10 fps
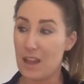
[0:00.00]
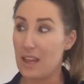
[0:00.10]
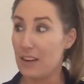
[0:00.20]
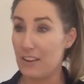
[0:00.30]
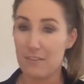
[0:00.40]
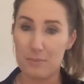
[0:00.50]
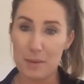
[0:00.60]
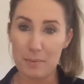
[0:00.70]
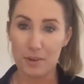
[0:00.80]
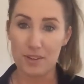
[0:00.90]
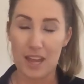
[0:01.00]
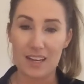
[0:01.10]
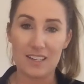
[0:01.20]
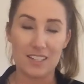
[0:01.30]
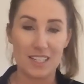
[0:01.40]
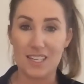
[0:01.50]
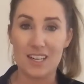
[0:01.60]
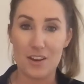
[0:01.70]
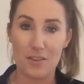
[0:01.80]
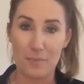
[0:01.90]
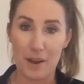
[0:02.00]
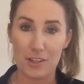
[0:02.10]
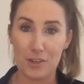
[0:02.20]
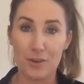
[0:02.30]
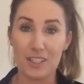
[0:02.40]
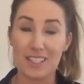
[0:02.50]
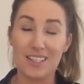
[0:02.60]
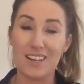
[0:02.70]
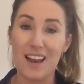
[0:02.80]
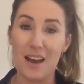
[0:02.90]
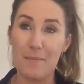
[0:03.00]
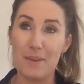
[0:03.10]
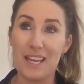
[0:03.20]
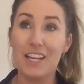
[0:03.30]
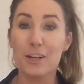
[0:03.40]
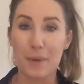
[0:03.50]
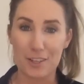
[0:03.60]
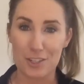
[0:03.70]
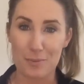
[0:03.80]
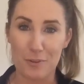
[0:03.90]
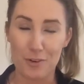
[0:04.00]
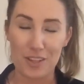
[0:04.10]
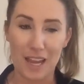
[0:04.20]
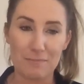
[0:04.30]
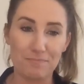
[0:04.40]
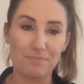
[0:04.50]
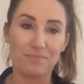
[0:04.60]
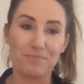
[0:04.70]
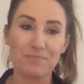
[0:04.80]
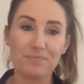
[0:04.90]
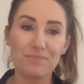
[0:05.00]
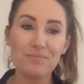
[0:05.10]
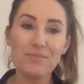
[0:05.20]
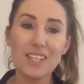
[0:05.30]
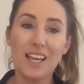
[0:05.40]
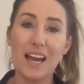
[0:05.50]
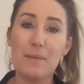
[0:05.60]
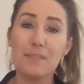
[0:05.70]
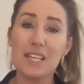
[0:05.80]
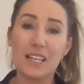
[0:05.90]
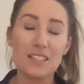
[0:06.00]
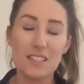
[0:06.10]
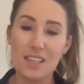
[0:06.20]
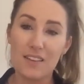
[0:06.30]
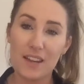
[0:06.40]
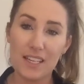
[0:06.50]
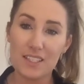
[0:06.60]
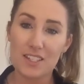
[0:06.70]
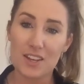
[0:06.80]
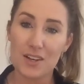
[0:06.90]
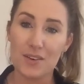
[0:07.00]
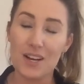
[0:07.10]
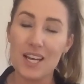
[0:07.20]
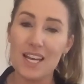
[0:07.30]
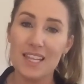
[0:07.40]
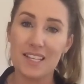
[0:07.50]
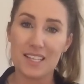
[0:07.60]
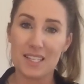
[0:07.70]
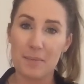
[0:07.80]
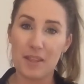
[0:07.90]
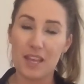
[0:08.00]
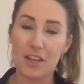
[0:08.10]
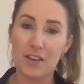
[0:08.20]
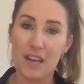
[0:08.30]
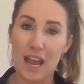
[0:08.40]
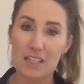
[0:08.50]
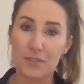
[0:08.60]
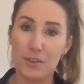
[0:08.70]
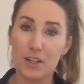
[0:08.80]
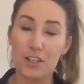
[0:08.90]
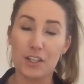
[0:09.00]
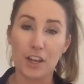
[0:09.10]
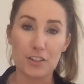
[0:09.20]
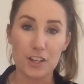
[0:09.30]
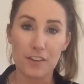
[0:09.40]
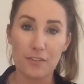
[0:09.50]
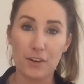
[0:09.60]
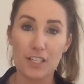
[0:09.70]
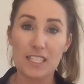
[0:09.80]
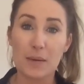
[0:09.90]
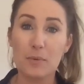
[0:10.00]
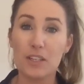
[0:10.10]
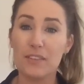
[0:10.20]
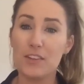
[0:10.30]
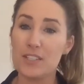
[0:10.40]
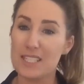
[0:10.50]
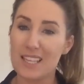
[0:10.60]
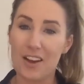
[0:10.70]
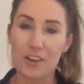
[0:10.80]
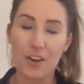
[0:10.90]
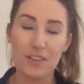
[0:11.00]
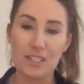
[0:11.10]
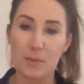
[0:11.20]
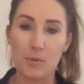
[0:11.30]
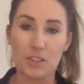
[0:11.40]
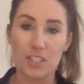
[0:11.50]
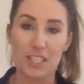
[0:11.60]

area of people that didn't know about you or didn't hear about you before that. Tickets to the event, so this is something that you can ask for and negotiate for. Some will give you a discount code and some will just